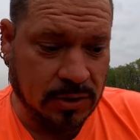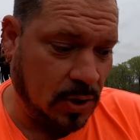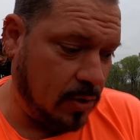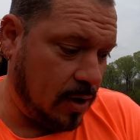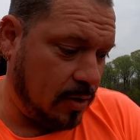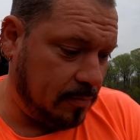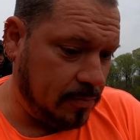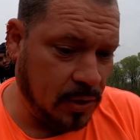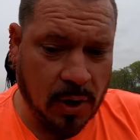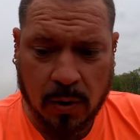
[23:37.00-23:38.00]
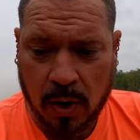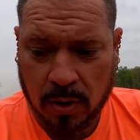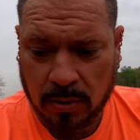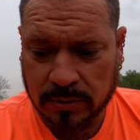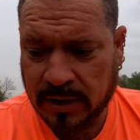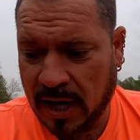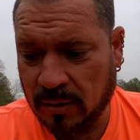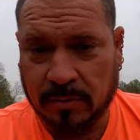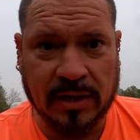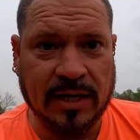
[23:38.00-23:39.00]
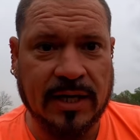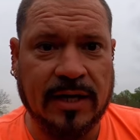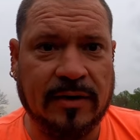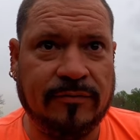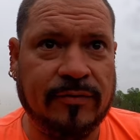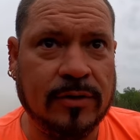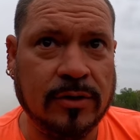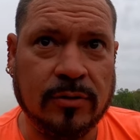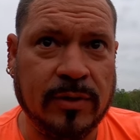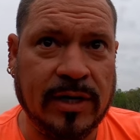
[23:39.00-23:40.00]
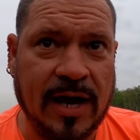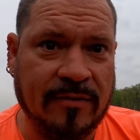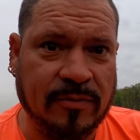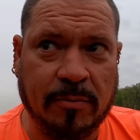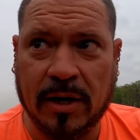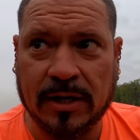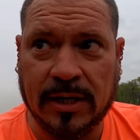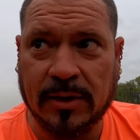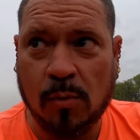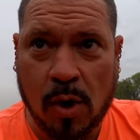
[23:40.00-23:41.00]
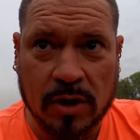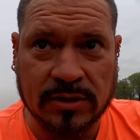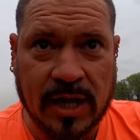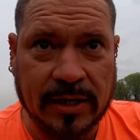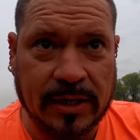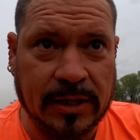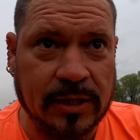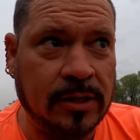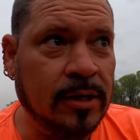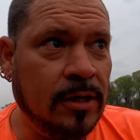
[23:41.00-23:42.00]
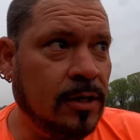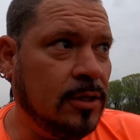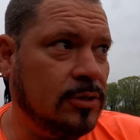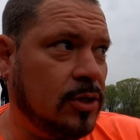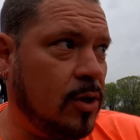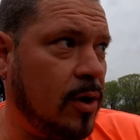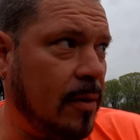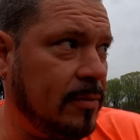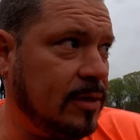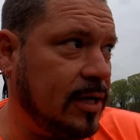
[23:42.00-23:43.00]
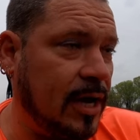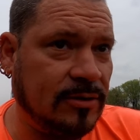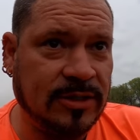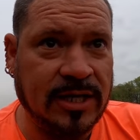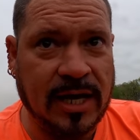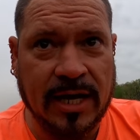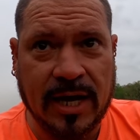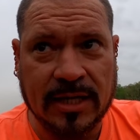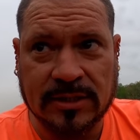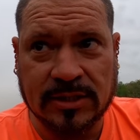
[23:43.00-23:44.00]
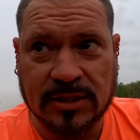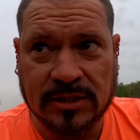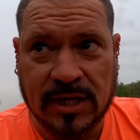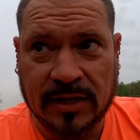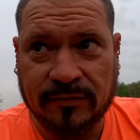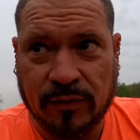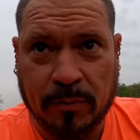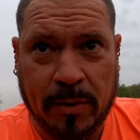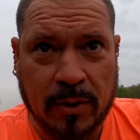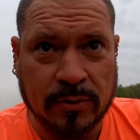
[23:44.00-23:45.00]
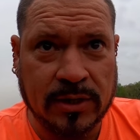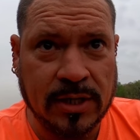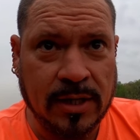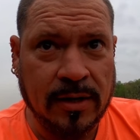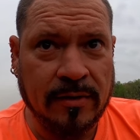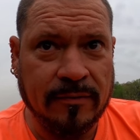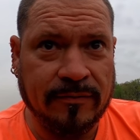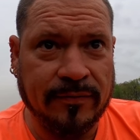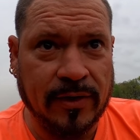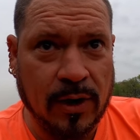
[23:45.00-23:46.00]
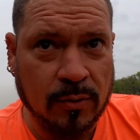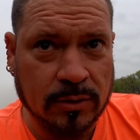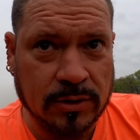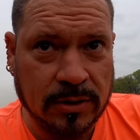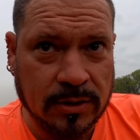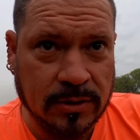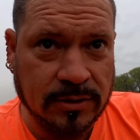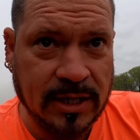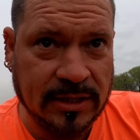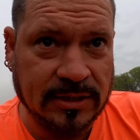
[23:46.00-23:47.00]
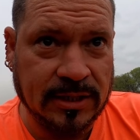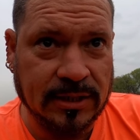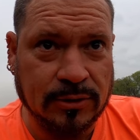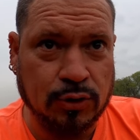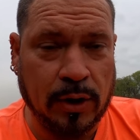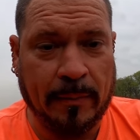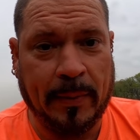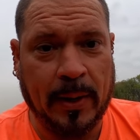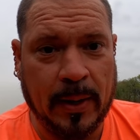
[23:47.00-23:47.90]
So uh, no holes, I don't believe. We didn't have to bucket any waters out of here. So I'm gonna count today as a successful boat float testing trip.